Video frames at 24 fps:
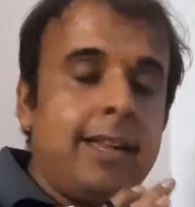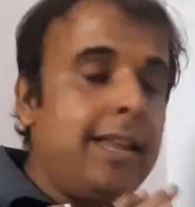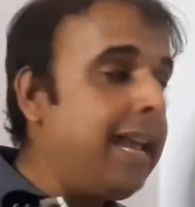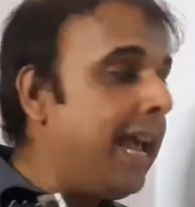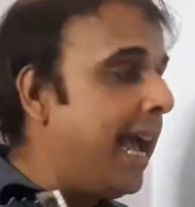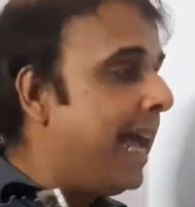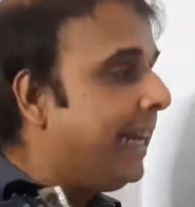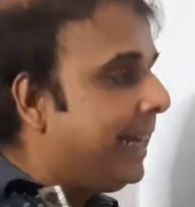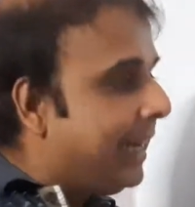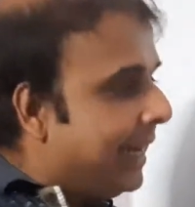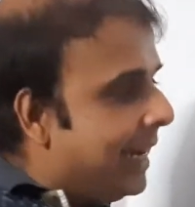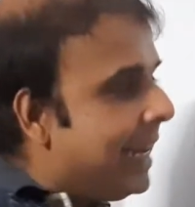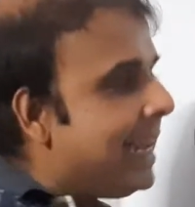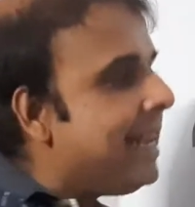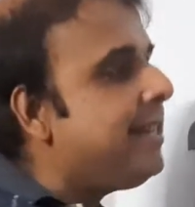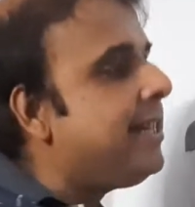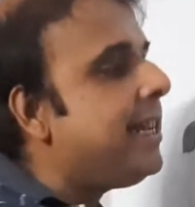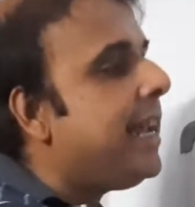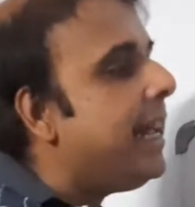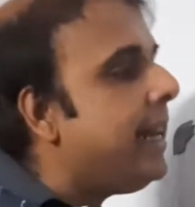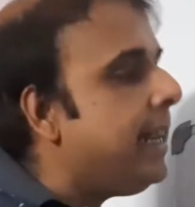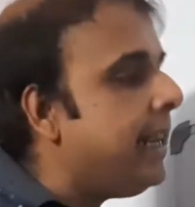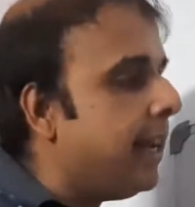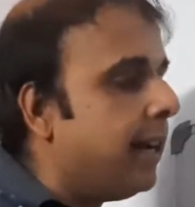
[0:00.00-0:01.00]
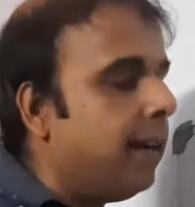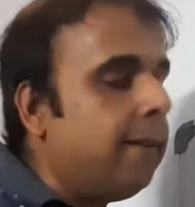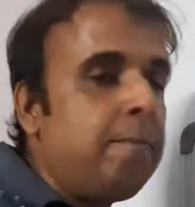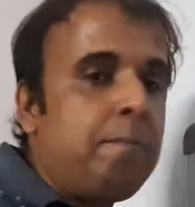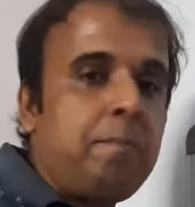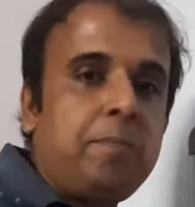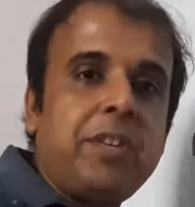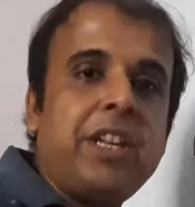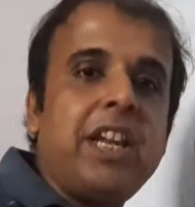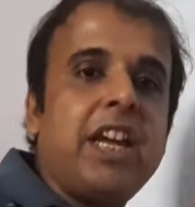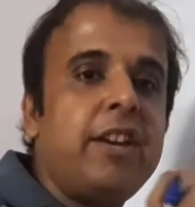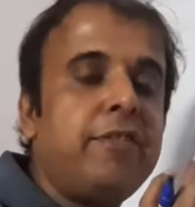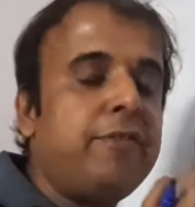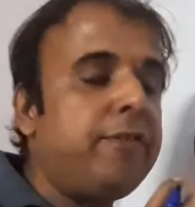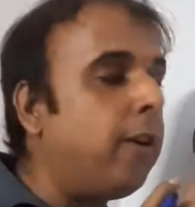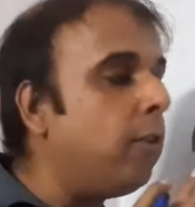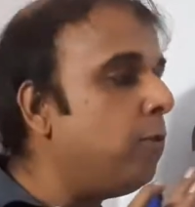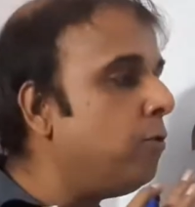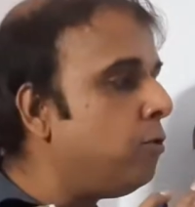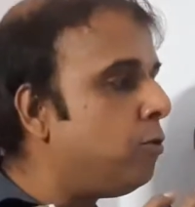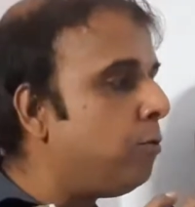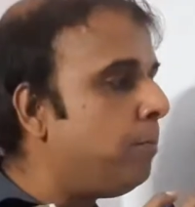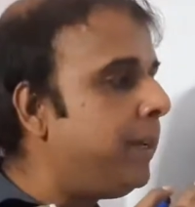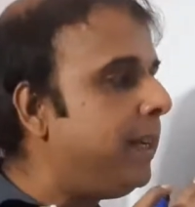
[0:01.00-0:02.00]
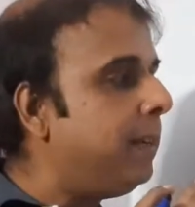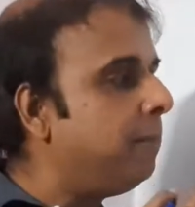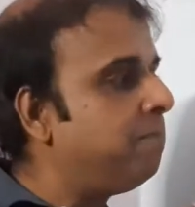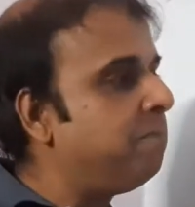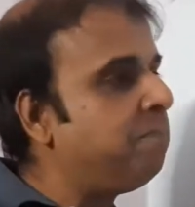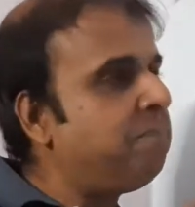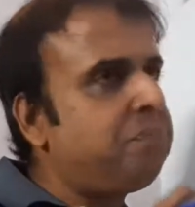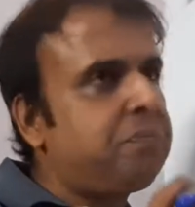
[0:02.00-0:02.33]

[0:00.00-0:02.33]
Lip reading: and each area they are found to be